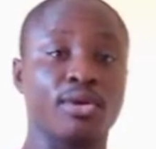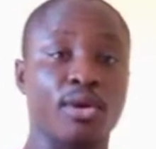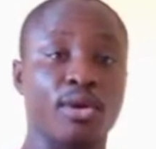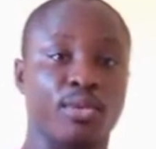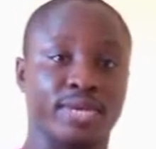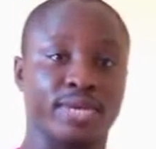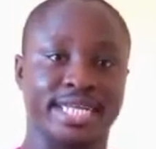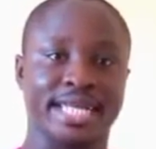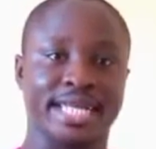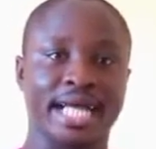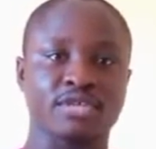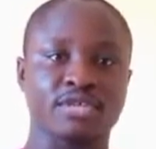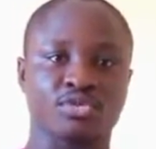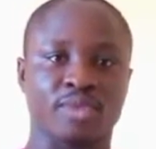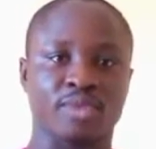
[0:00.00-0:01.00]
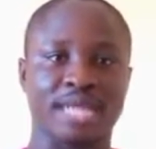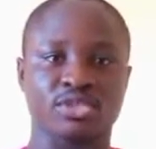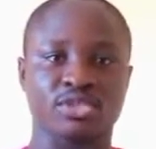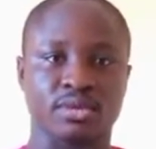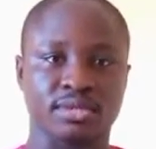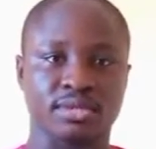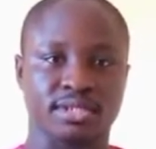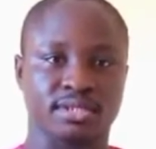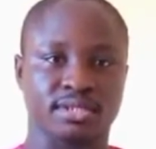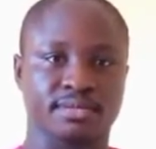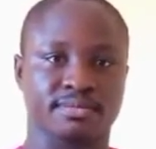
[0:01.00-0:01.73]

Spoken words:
law with regards to assault